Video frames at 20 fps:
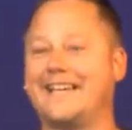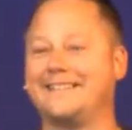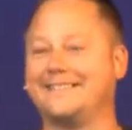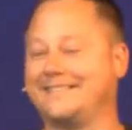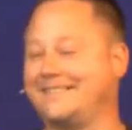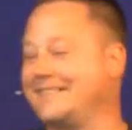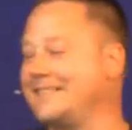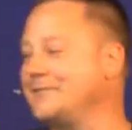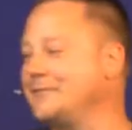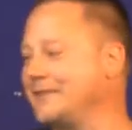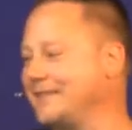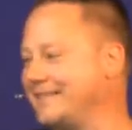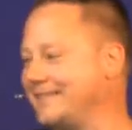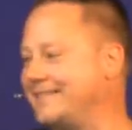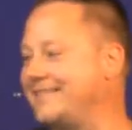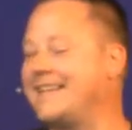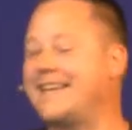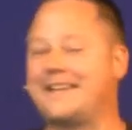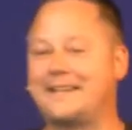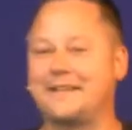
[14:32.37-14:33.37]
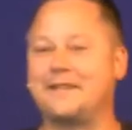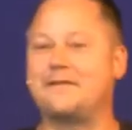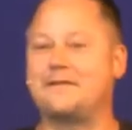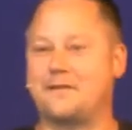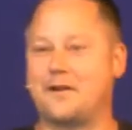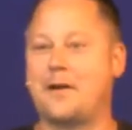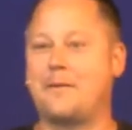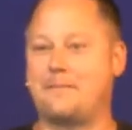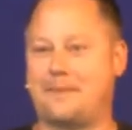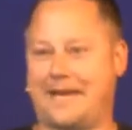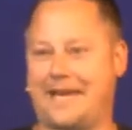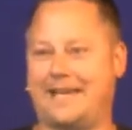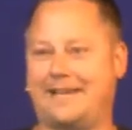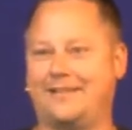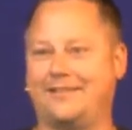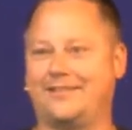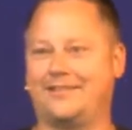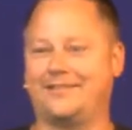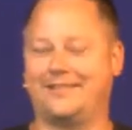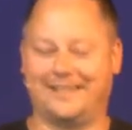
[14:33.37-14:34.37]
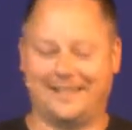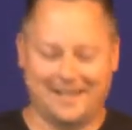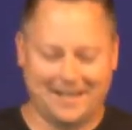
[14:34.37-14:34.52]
and seen what it said on the front page.